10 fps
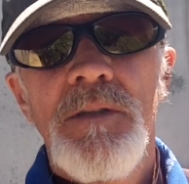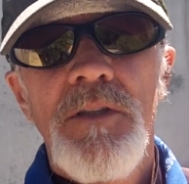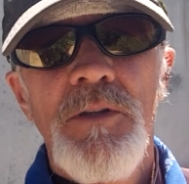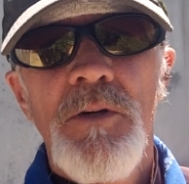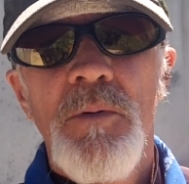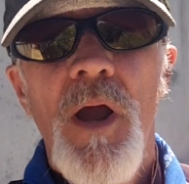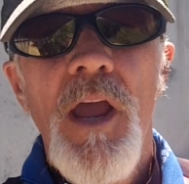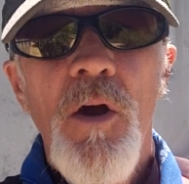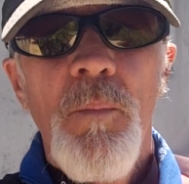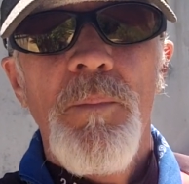you know,
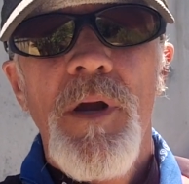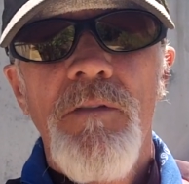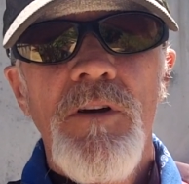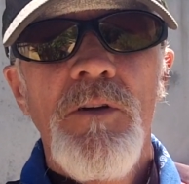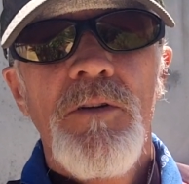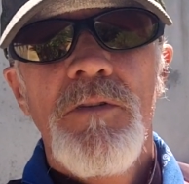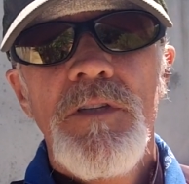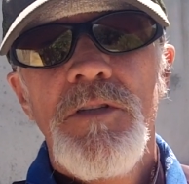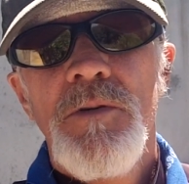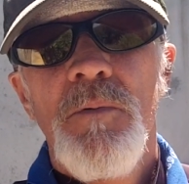help every little
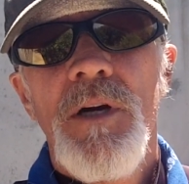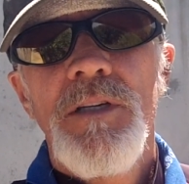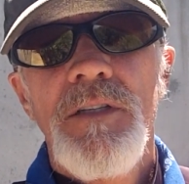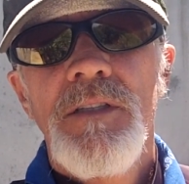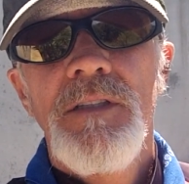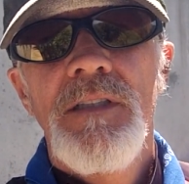situation.